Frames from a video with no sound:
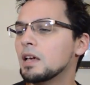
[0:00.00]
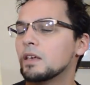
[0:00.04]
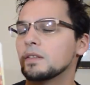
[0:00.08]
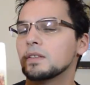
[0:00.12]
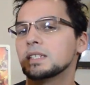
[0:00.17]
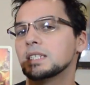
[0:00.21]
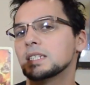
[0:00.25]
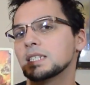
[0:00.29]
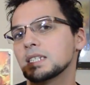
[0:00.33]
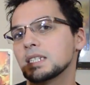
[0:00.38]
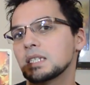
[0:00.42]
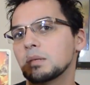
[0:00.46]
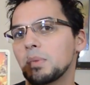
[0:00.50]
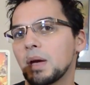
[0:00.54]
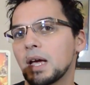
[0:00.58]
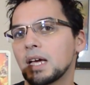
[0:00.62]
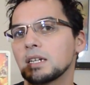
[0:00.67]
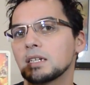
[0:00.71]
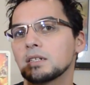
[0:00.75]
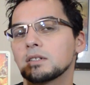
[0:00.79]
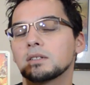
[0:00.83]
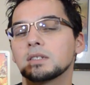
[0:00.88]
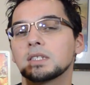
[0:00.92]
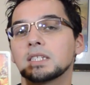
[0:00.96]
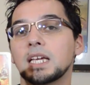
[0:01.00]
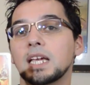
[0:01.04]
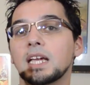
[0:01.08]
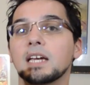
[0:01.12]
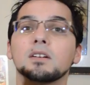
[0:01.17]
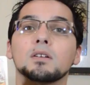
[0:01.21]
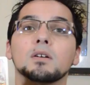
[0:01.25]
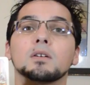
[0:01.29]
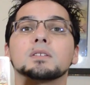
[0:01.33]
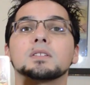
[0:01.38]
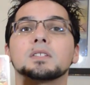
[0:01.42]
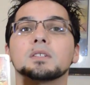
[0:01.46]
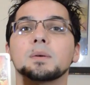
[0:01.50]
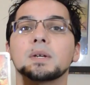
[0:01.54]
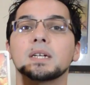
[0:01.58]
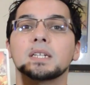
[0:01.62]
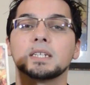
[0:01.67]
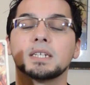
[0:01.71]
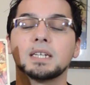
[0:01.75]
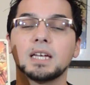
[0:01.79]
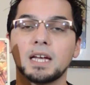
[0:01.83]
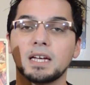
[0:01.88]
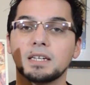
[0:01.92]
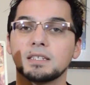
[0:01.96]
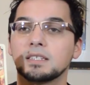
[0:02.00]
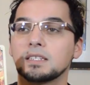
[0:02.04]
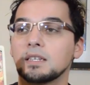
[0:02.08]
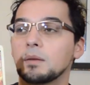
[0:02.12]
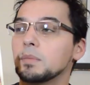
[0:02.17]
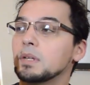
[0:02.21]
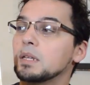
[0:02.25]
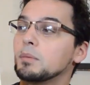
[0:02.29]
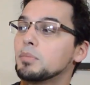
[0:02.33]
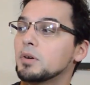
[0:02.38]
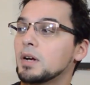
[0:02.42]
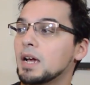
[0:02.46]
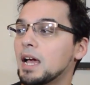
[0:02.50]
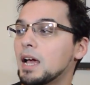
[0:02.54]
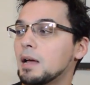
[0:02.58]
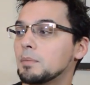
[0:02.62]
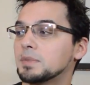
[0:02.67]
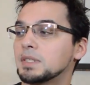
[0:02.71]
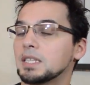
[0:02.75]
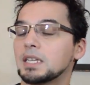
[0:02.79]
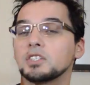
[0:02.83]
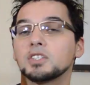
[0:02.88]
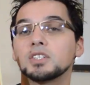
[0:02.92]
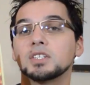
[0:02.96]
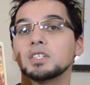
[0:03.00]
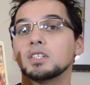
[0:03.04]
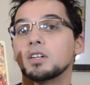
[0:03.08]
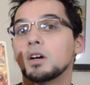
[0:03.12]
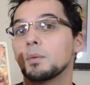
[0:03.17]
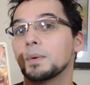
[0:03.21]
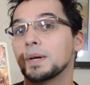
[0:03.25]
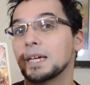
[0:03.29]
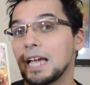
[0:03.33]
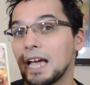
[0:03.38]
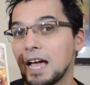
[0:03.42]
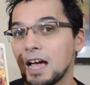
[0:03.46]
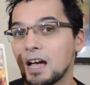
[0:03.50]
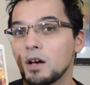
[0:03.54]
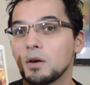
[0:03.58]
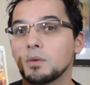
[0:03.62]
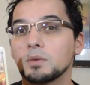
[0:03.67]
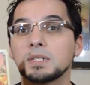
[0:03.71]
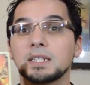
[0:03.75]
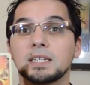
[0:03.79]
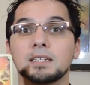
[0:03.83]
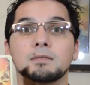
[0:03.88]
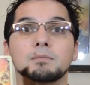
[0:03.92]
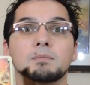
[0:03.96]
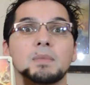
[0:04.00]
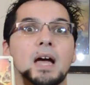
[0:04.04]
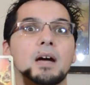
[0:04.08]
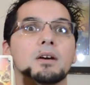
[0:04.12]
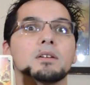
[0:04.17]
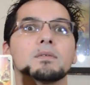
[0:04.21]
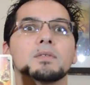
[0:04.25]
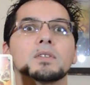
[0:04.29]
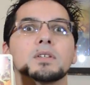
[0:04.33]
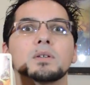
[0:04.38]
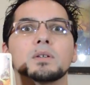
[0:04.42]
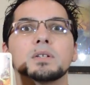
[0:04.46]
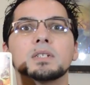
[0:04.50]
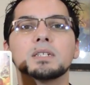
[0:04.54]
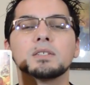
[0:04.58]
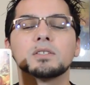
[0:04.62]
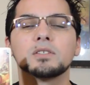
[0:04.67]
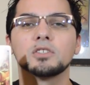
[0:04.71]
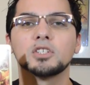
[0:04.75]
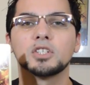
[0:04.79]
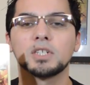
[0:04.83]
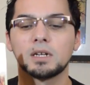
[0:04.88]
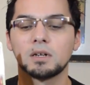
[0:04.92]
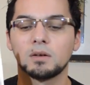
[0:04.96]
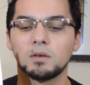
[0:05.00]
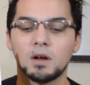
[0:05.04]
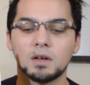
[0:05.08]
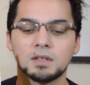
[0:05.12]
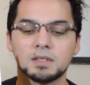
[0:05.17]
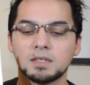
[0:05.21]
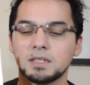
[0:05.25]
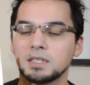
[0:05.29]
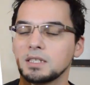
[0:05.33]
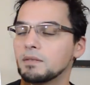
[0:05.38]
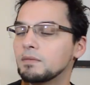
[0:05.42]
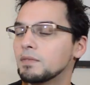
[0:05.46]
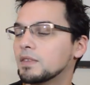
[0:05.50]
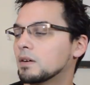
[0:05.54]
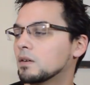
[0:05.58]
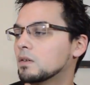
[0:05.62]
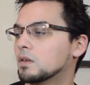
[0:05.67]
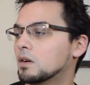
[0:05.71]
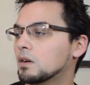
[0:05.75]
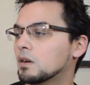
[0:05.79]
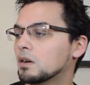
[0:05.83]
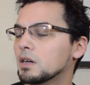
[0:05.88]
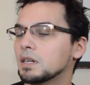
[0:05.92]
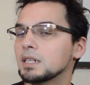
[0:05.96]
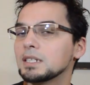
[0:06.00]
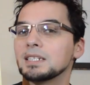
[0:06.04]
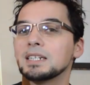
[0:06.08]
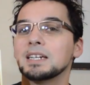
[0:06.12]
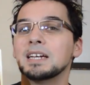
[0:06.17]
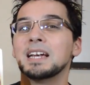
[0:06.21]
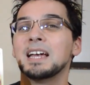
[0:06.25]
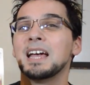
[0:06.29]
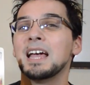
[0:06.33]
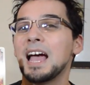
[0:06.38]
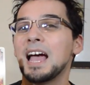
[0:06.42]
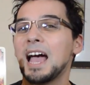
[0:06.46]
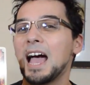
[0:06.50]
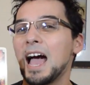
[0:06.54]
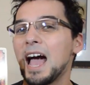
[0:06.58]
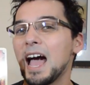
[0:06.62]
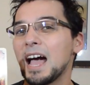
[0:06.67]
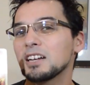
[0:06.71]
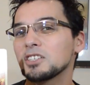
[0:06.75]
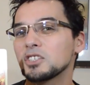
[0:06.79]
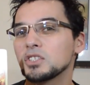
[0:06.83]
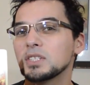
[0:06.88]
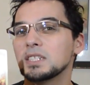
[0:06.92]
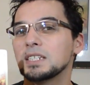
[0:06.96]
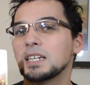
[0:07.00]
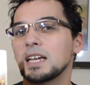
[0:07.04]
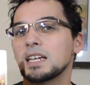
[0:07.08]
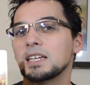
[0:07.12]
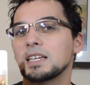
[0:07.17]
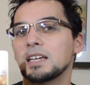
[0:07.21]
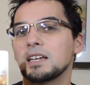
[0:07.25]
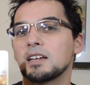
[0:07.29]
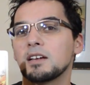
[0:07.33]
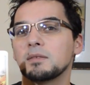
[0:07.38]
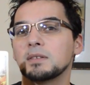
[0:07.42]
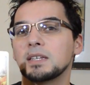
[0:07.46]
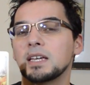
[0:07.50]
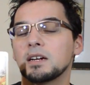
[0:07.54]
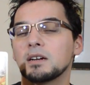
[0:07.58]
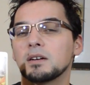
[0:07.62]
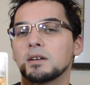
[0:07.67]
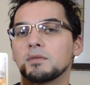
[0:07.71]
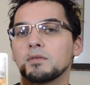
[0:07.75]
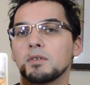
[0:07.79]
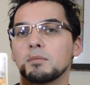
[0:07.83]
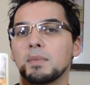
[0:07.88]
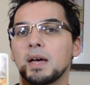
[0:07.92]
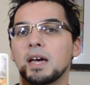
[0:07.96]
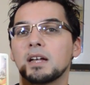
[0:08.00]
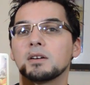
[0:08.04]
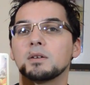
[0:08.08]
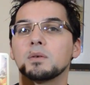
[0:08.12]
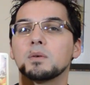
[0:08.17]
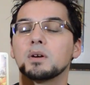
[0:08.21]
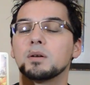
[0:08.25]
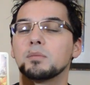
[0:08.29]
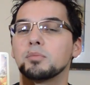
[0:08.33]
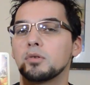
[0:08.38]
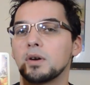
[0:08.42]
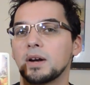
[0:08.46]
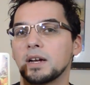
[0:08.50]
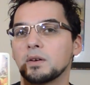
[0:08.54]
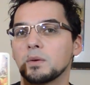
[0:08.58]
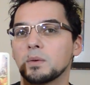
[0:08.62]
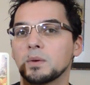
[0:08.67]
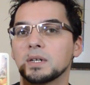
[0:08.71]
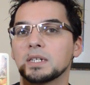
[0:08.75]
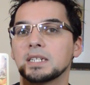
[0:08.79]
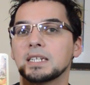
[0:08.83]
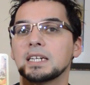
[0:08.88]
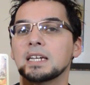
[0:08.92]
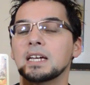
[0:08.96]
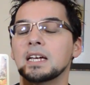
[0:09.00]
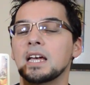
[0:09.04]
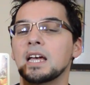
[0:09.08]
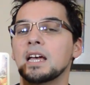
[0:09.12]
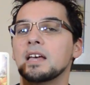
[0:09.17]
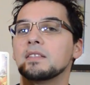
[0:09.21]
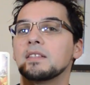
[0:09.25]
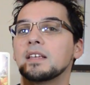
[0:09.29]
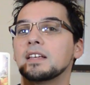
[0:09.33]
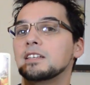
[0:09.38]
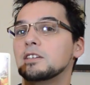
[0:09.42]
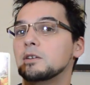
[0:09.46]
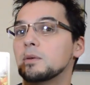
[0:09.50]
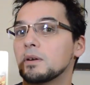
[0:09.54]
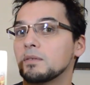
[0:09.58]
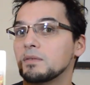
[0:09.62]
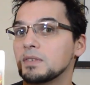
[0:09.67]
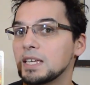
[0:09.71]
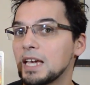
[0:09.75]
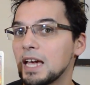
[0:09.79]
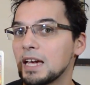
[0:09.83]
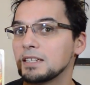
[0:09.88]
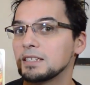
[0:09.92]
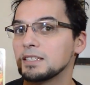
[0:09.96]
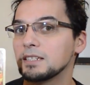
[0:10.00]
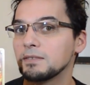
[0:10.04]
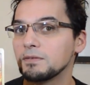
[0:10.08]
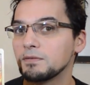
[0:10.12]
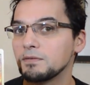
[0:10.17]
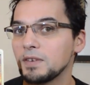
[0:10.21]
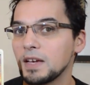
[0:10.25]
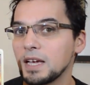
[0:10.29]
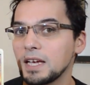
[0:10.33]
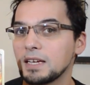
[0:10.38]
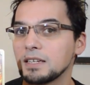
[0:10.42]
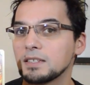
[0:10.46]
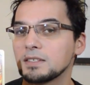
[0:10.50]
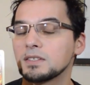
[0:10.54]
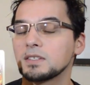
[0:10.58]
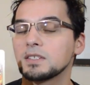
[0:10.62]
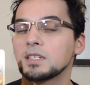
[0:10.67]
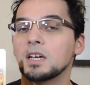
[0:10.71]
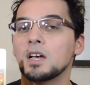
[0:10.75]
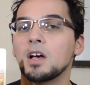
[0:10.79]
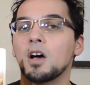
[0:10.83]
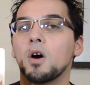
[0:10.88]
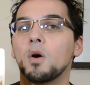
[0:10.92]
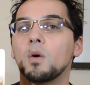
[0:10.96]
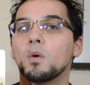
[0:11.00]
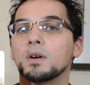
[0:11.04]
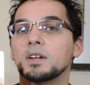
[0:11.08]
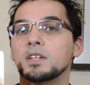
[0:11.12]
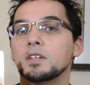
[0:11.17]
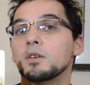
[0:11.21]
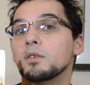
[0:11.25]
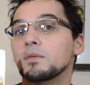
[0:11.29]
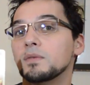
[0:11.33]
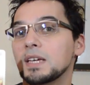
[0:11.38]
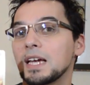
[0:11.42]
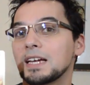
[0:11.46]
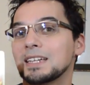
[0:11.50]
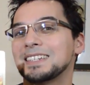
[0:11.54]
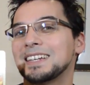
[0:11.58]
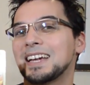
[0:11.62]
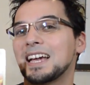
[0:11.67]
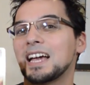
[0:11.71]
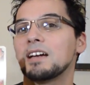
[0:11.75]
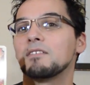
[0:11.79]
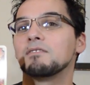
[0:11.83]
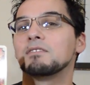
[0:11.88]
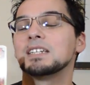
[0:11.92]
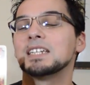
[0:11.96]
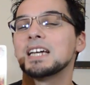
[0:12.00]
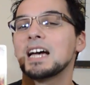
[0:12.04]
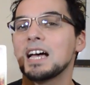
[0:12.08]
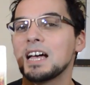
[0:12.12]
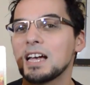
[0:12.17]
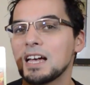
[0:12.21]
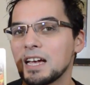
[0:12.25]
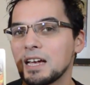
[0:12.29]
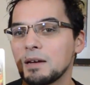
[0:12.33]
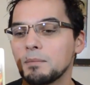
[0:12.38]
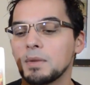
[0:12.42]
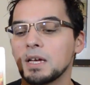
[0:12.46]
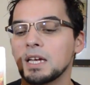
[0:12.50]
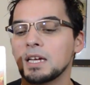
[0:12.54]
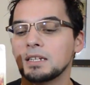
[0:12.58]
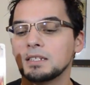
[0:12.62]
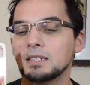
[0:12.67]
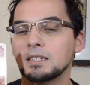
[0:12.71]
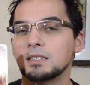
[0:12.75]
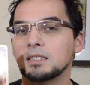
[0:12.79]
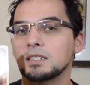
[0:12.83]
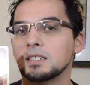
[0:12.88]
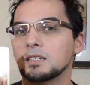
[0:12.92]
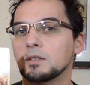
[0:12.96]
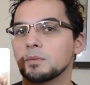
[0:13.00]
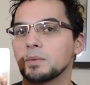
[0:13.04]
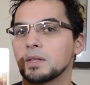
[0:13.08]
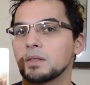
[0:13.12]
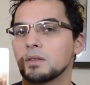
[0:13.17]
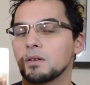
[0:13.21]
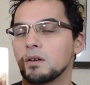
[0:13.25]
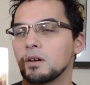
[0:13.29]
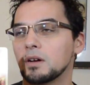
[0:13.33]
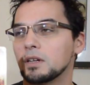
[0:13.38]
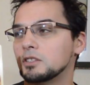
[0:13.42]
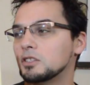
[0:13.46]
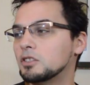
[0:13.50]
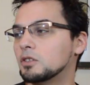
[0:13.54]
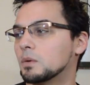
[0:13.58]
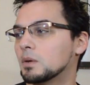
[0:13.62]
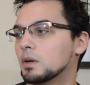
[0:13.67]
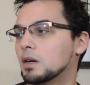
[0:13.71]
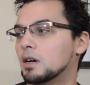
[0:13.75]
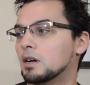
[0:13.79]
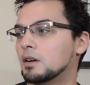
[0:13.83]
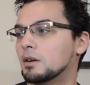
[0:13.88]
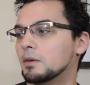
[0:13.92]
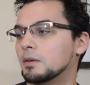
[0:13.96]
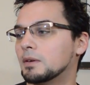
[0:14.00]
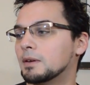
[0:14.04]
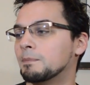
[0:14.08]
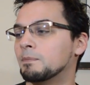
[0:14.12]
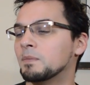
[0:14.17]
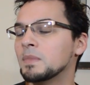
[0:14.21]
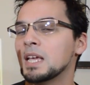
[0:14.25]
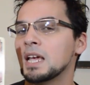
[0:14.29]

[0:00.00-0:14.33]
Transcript: The Six of Pentacles can also indicate somebody perhaps actually going out and out of the goodness or generosity of their heart, actually taking care of a matter or a priority that you have yet to face or you have yet to have time to deal with on your own.